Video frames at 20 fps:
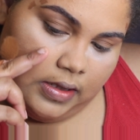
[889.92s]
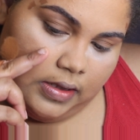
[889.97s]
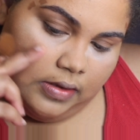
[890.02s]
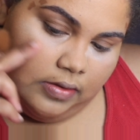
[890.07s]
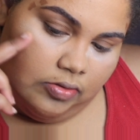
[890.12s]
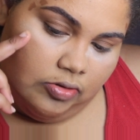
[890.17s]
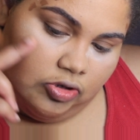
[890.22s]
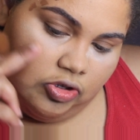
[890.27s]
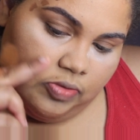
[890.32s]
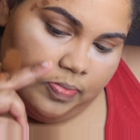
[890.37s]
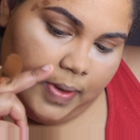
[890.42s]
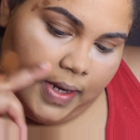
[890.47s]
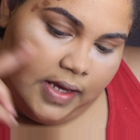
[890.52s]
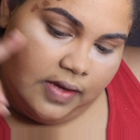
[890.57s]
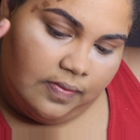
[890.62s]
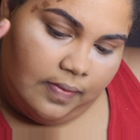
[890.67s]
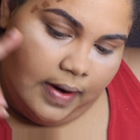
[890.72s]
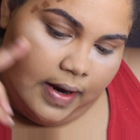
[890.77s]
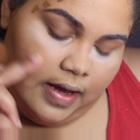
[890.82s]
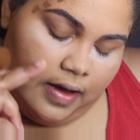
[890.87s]
little
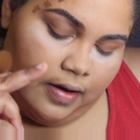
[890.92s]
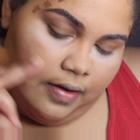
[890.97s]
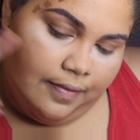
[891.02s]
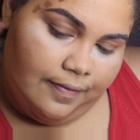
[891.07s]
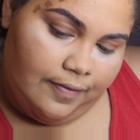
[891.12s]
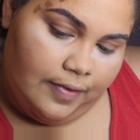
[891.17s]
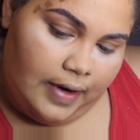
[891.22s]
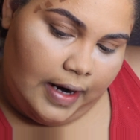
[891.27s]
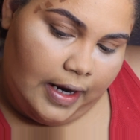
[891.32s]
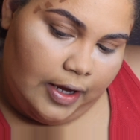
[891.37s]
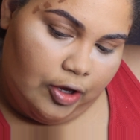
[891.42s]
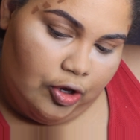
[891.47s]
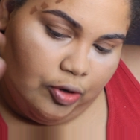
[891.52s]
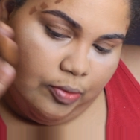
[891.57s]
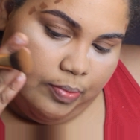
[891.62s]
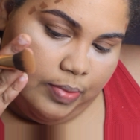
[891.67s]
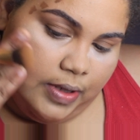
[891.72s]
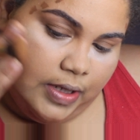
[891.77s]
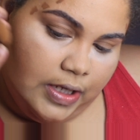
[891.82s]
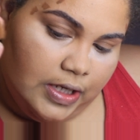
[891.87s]
space right here for like your
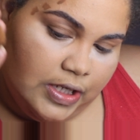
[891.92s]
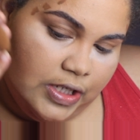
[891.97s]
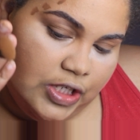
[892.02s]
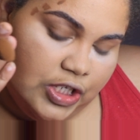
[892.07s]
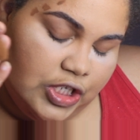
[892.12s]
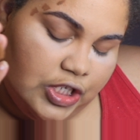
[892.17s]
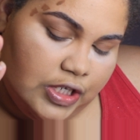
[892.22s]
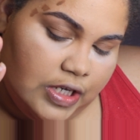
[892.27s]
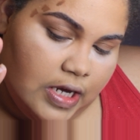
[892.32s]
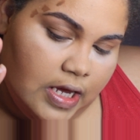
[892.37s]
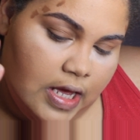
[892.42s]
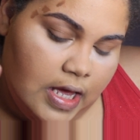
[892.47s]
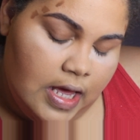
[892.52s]
blush,